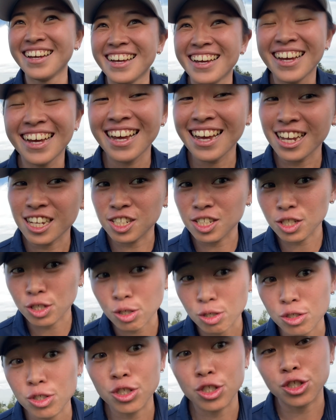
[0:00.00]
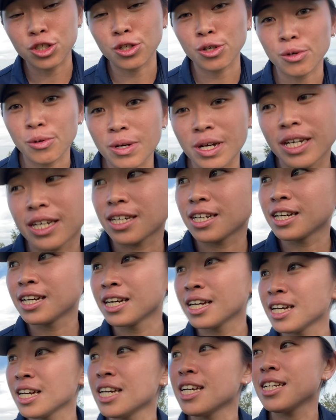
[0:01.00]
It just goes to show,
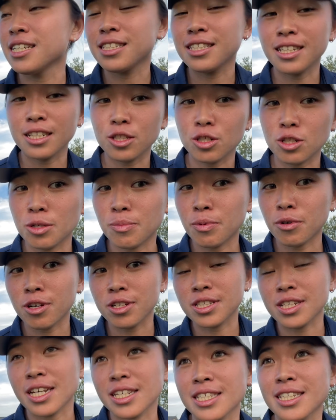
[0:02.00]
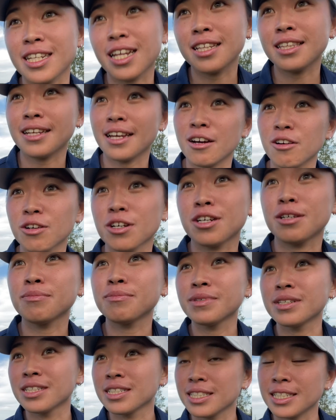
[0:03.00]
stick to the process and let the
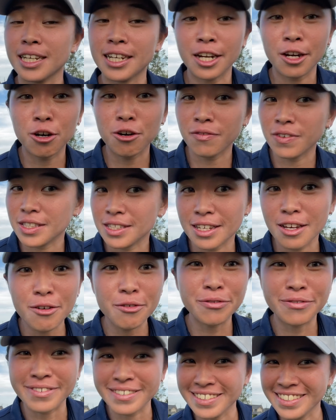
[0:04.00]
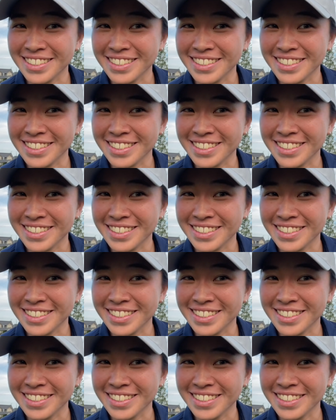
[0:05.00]
outcome take care of itself.